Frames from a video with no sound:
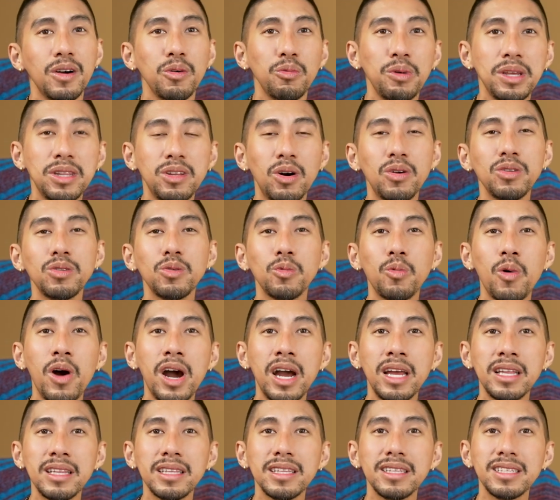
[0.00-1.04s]
We don't
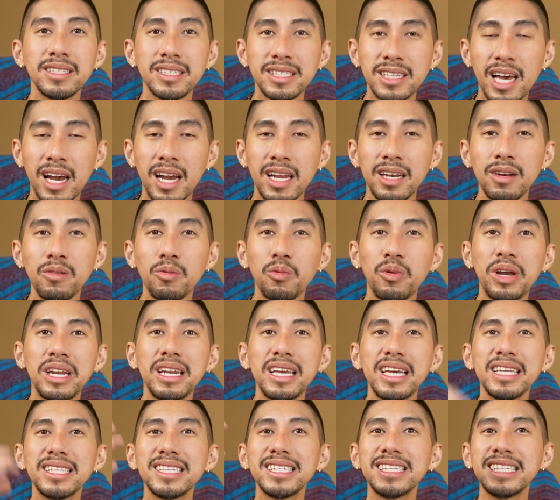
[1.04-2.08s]
want Sun
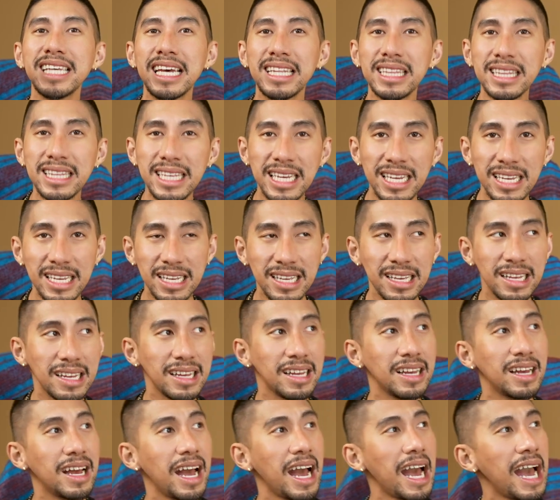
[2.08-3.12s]
when it's setting.
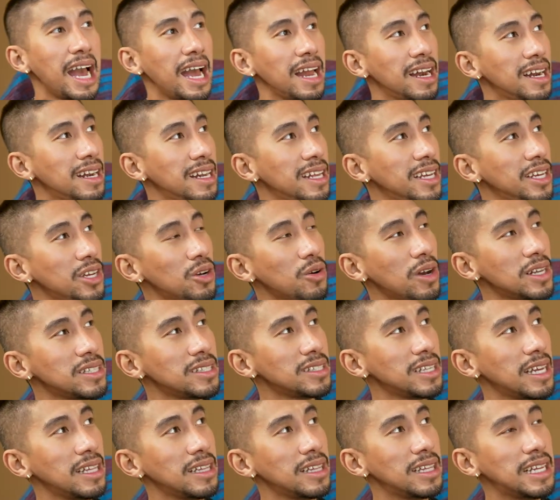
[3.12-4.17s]
Leo
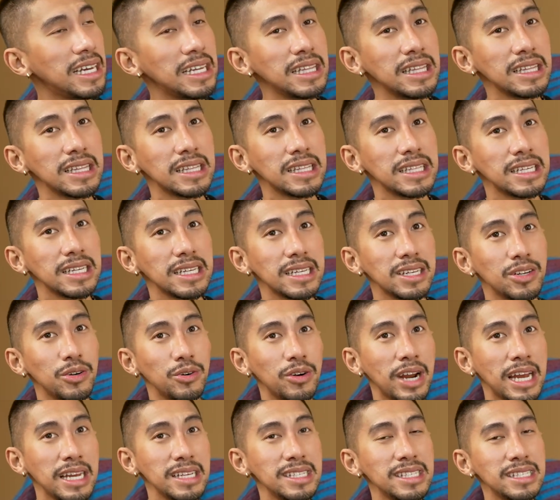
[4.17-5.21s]
ascendant,
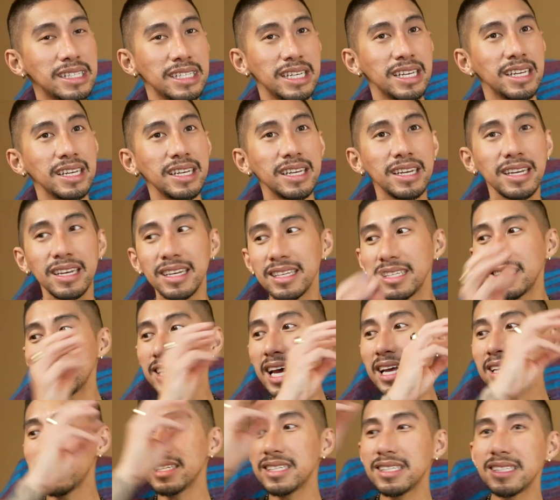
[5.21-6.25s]
rising,
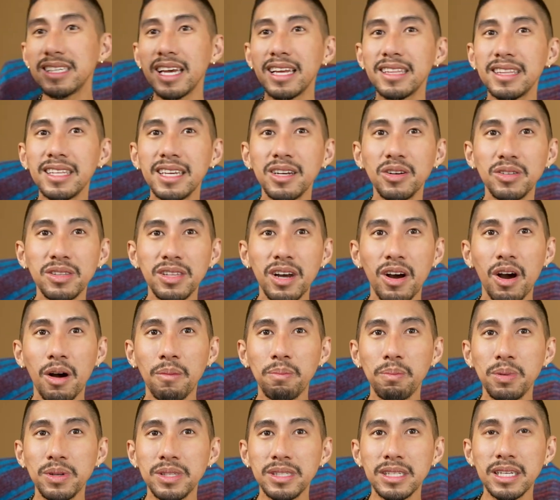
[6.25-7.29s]
Sun setting on the
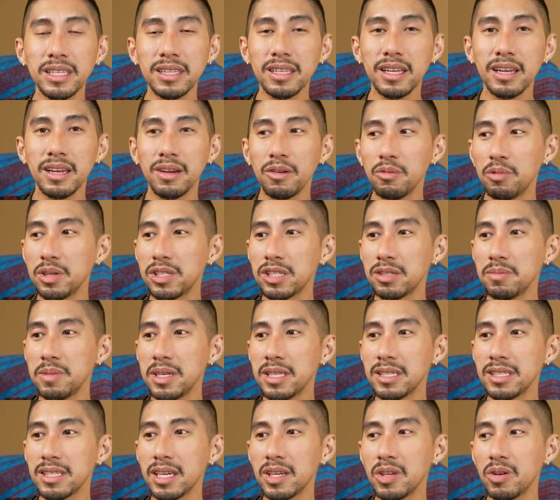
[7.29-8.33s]
opposite, which
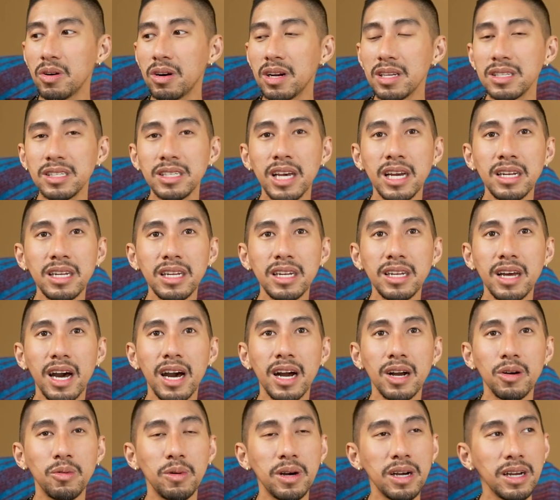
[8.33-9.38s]
means like you are a Sun in
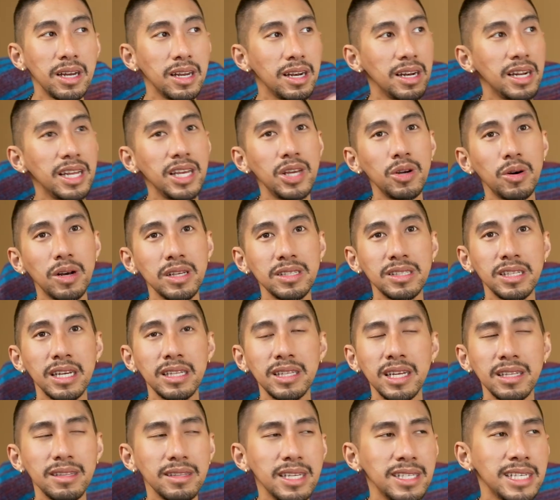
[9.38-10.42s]
Aqua, Leo
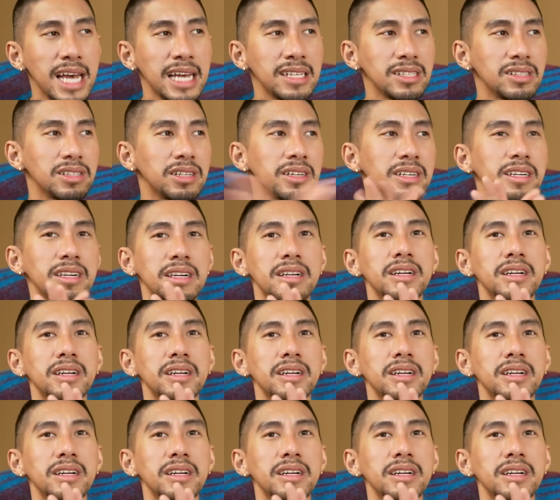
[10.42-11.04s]
ascendant, disaster.